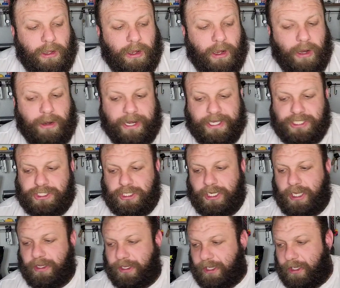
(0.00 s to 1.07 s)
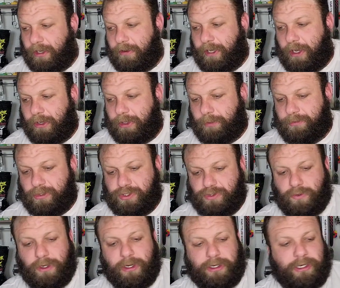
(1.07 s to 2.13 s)
Alright, so now that you know how grippers
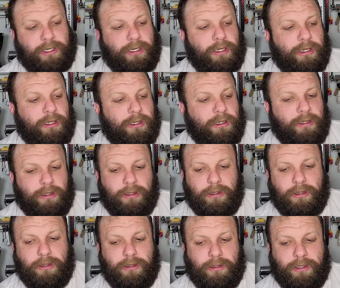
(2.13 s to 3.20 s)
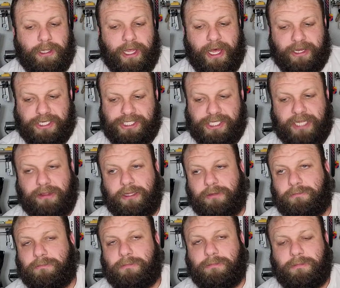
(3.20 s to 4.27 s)
work, how to set
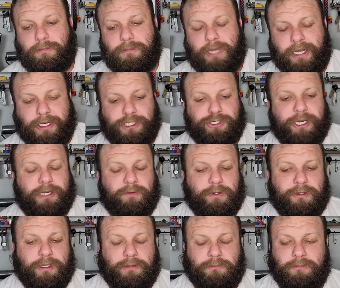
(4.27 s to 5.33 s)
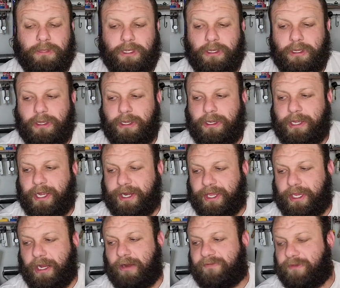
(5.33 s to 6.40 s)
them, how to train with them, how to
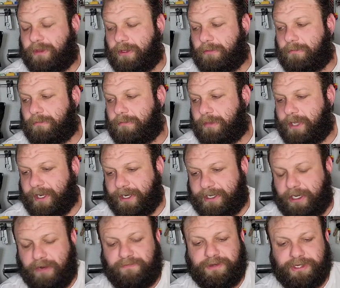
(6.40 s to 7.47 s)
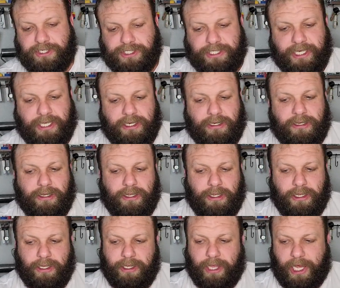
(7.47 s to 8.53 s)
care for them, how to care for your skin,
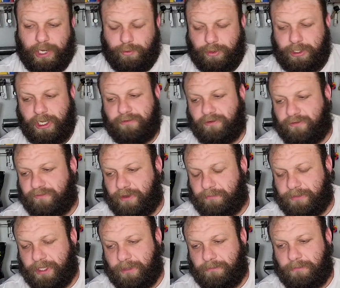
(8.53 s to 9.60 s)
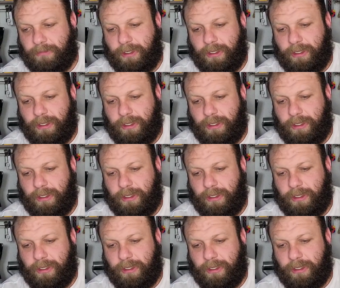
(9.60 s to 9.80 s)
how to recover from them,